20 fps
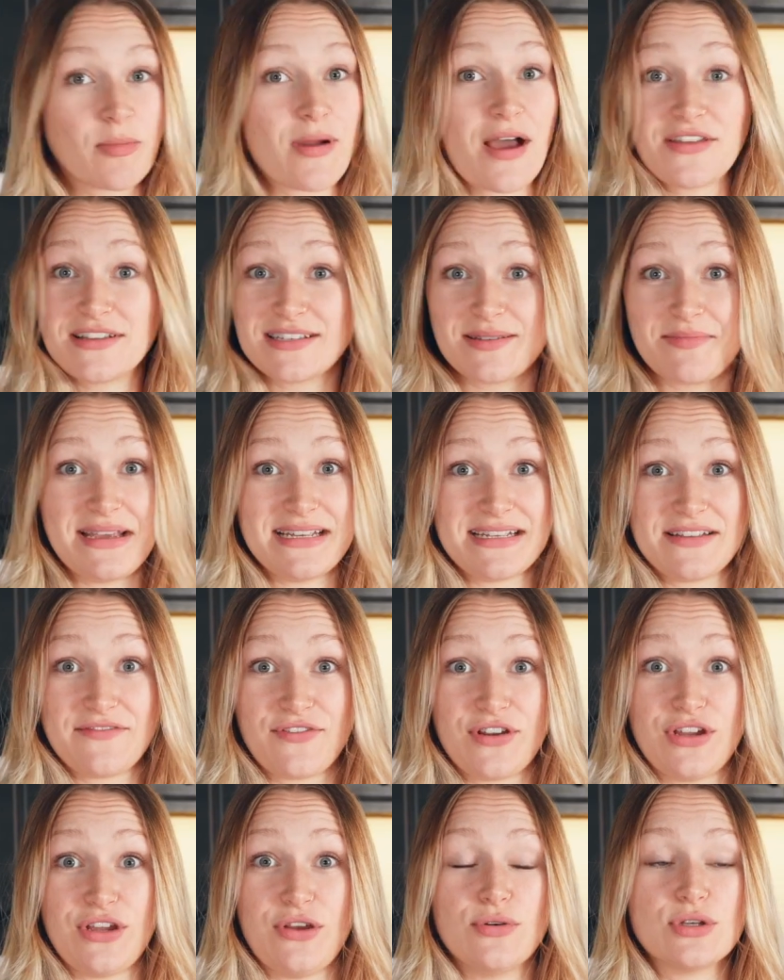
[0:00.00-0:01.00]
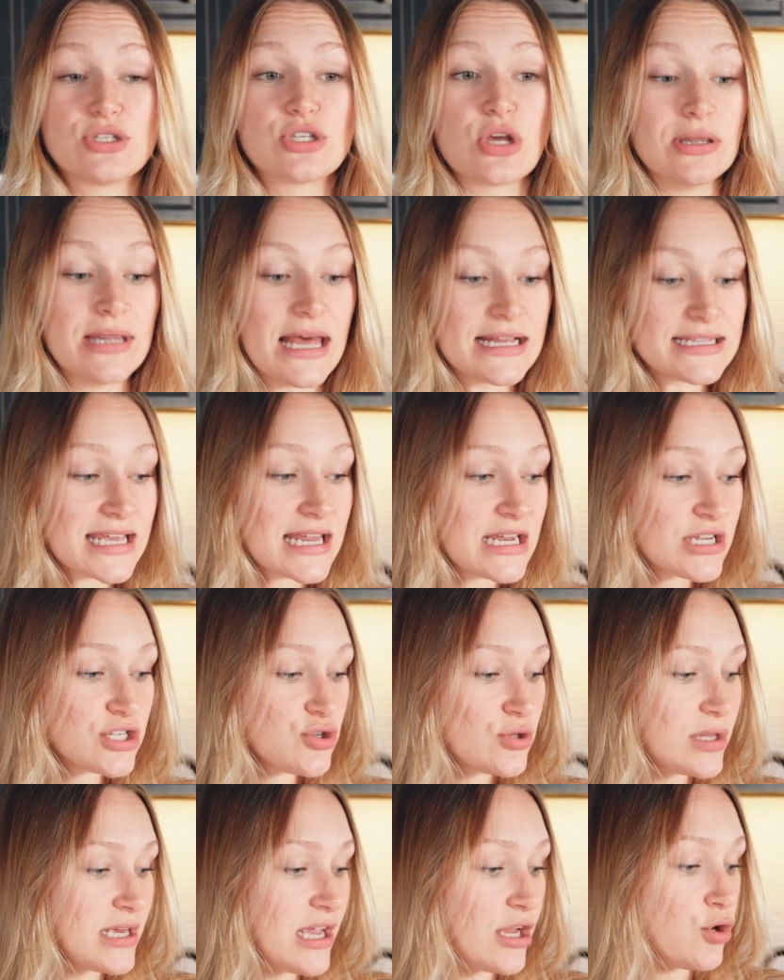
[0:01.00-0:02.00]
broth is amazing for you. So let's get
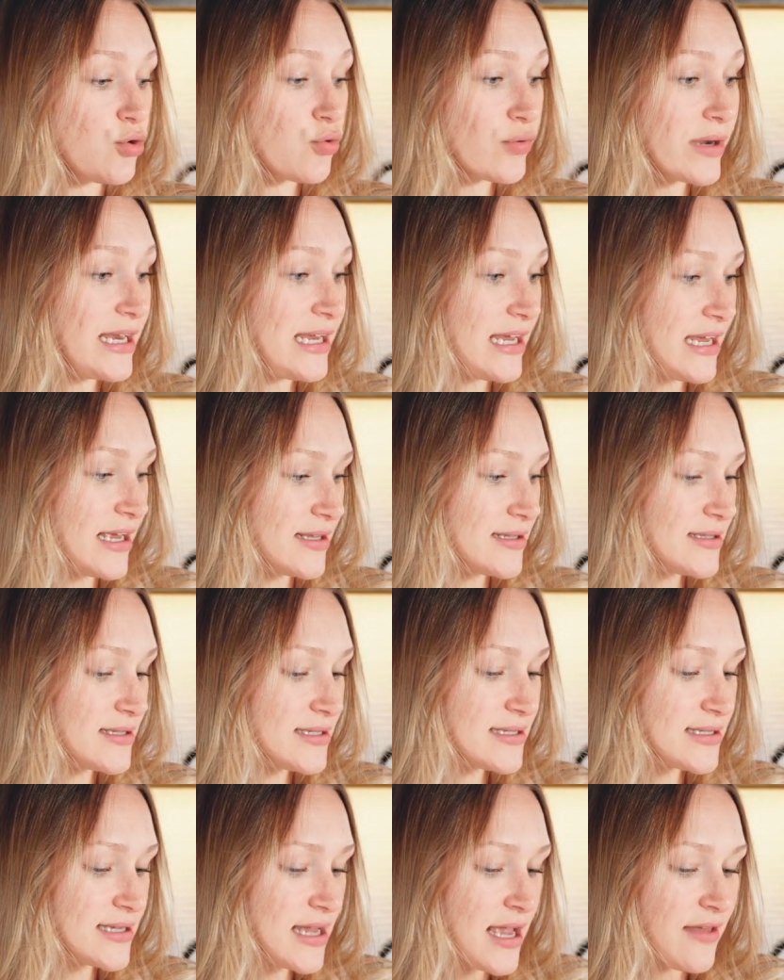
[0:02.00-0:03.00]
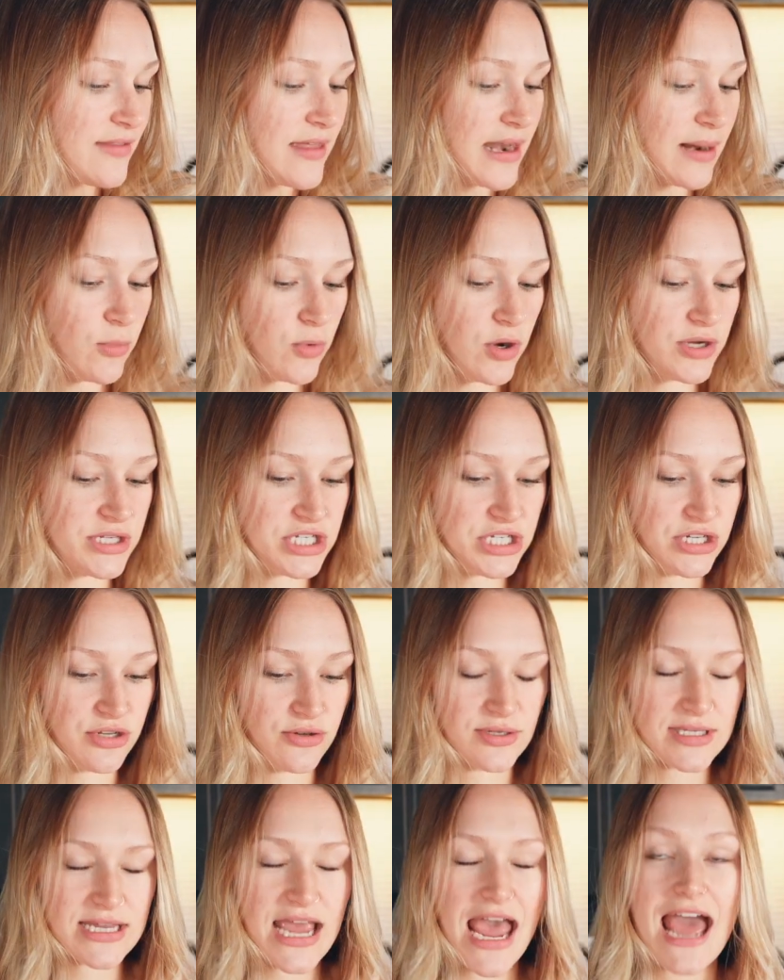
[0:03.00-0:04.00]
into the ingredients that I'm going to
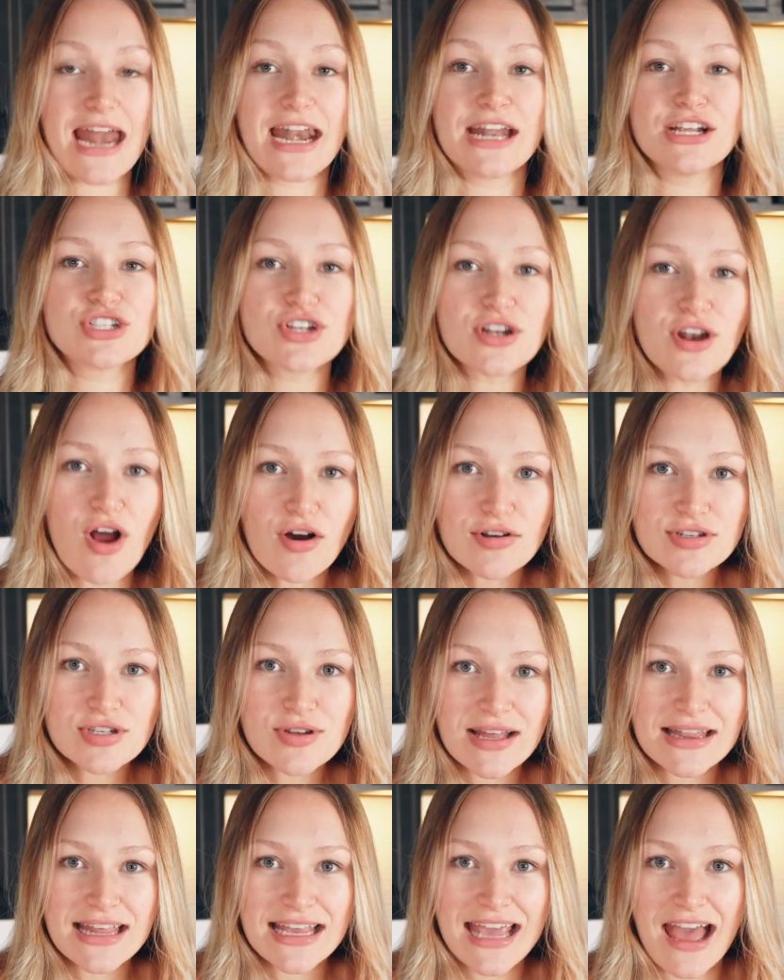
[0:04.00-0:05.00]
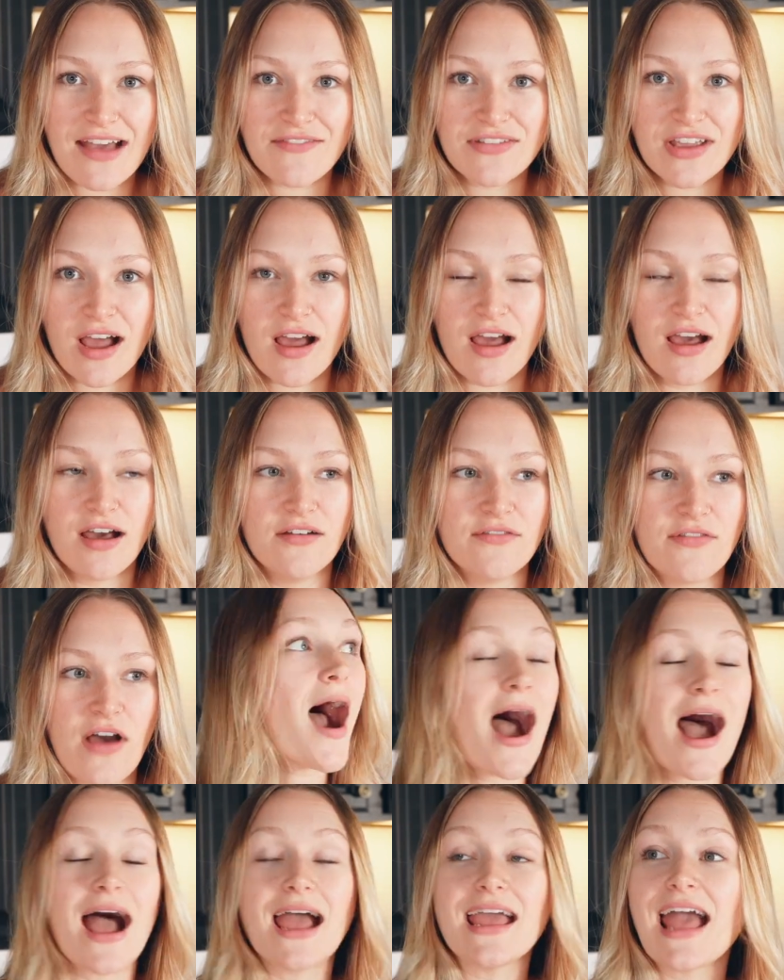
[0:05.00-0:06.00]
use. And I should also add the caveat of
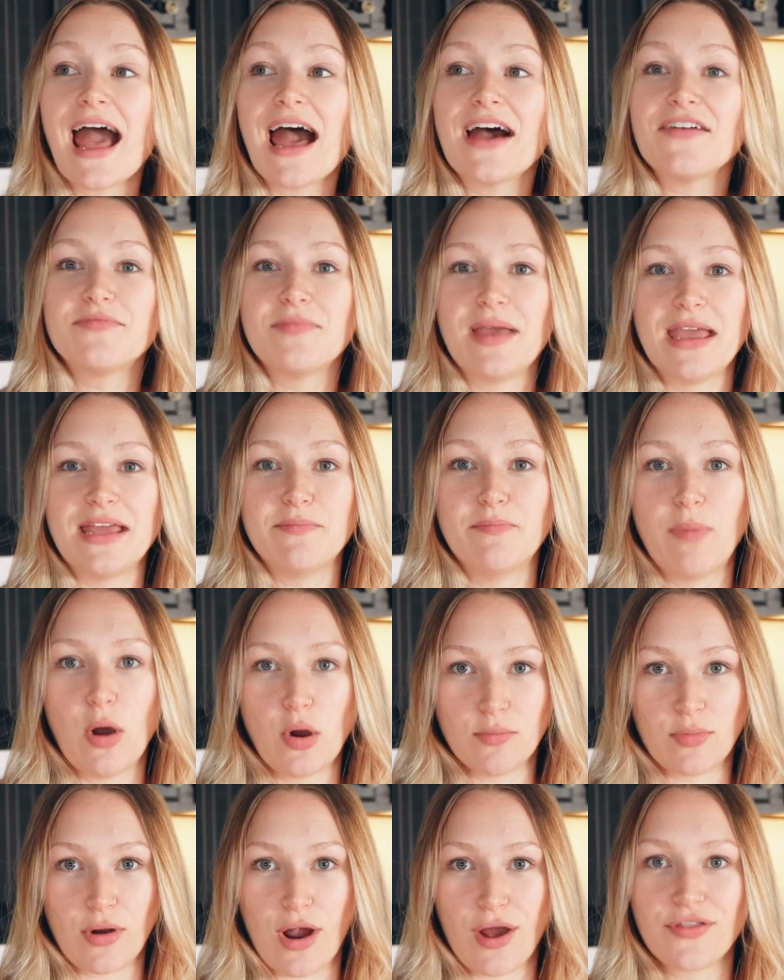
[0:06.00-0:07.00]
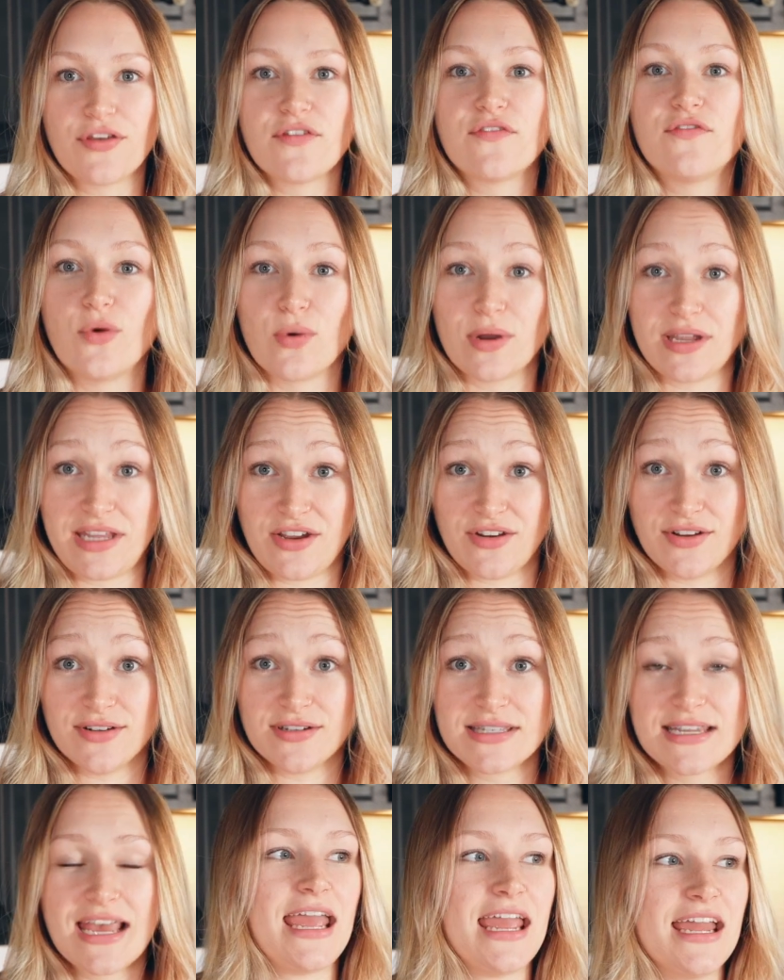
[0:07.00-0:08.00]
I have made bone broth for
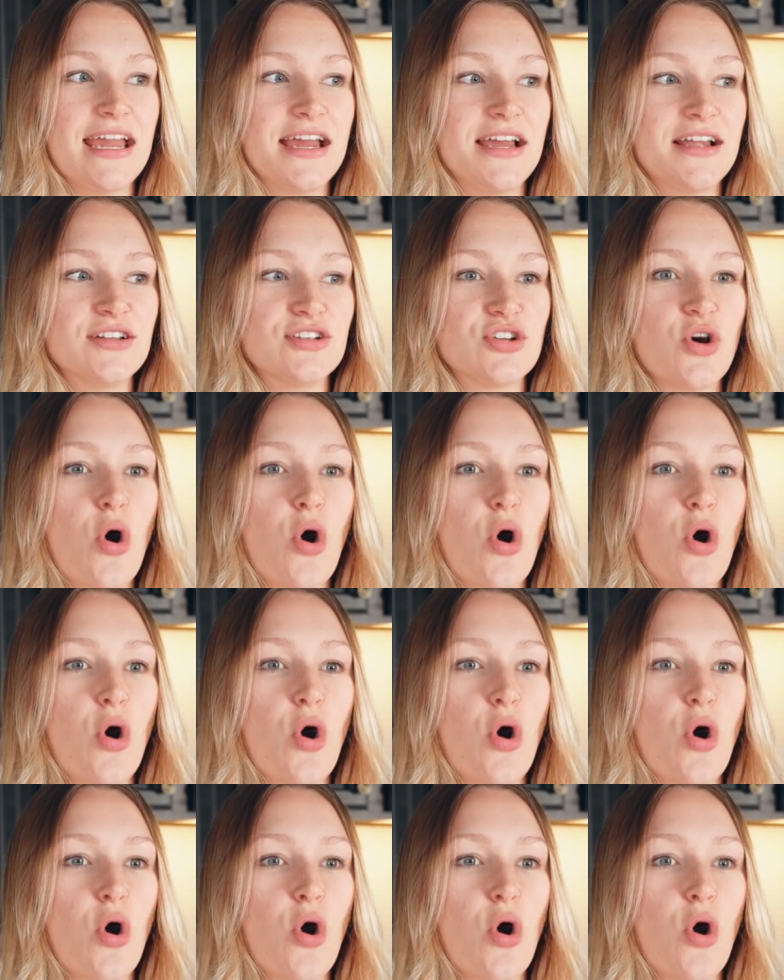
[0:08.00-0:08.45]
years. And